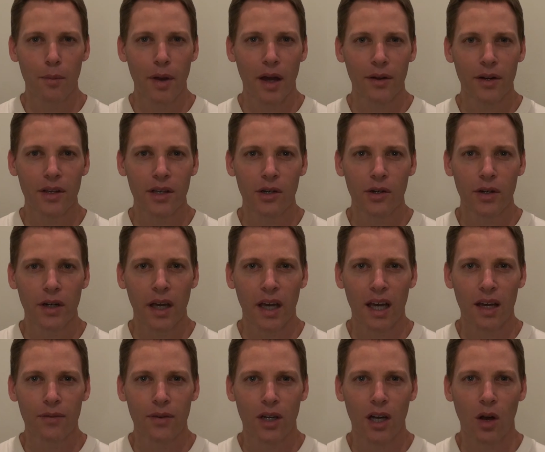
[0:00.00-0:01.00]
About a year and a
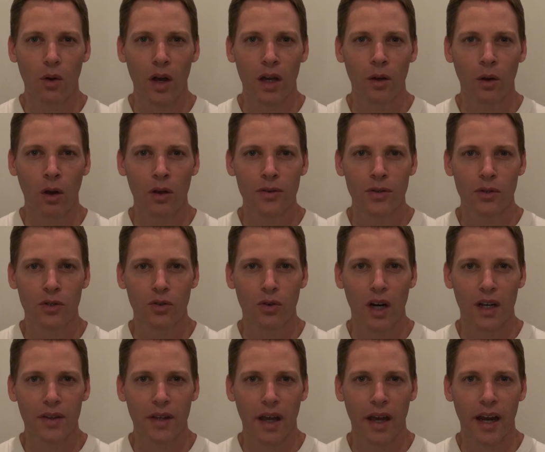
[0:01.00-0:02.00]
half ago, I also
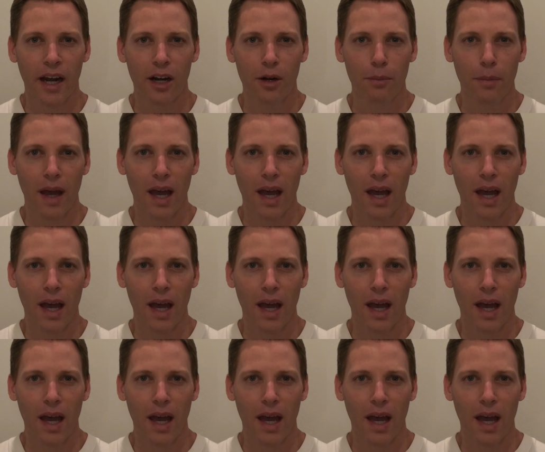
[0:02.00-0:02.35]
tried the Hair